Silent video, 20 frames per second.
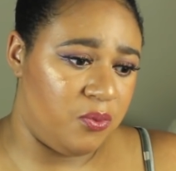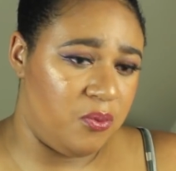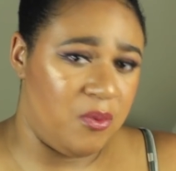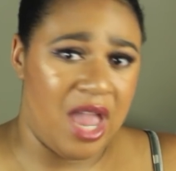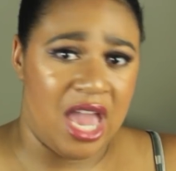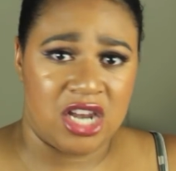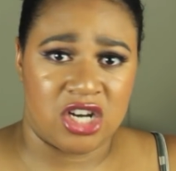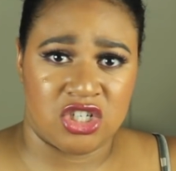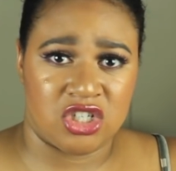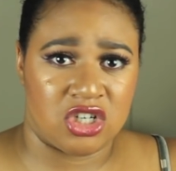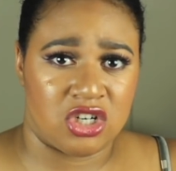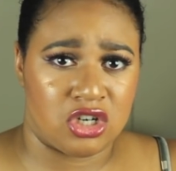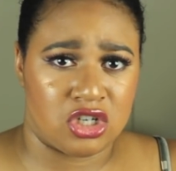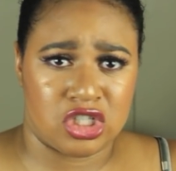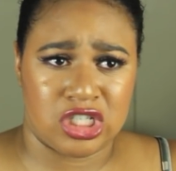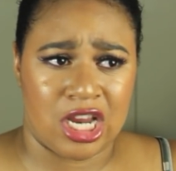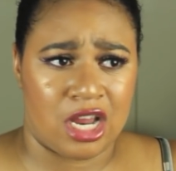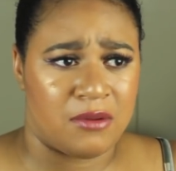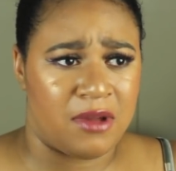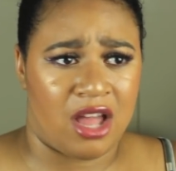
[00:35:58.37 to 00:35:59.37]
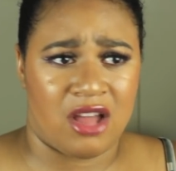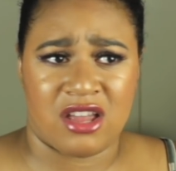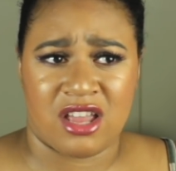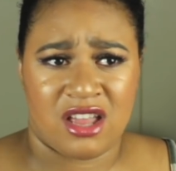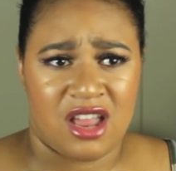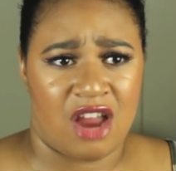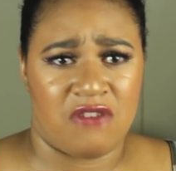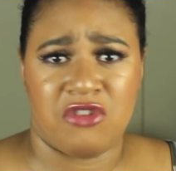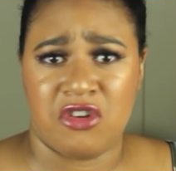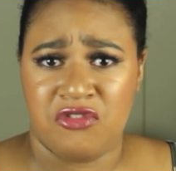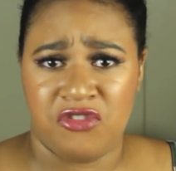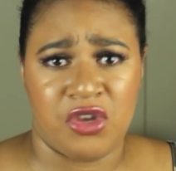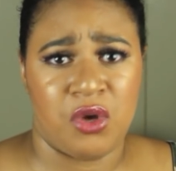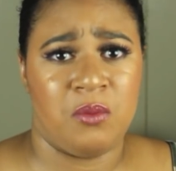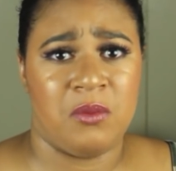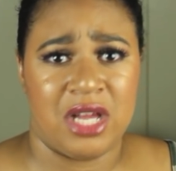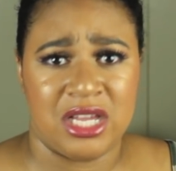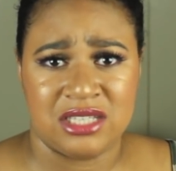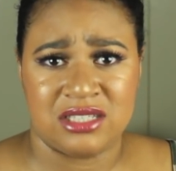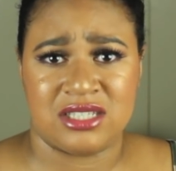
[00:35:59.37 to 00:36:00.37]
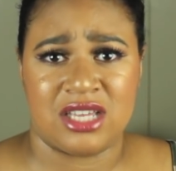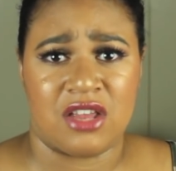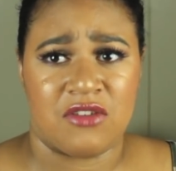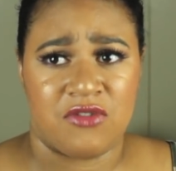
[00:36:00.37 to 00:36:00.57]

Managers, check out every few months.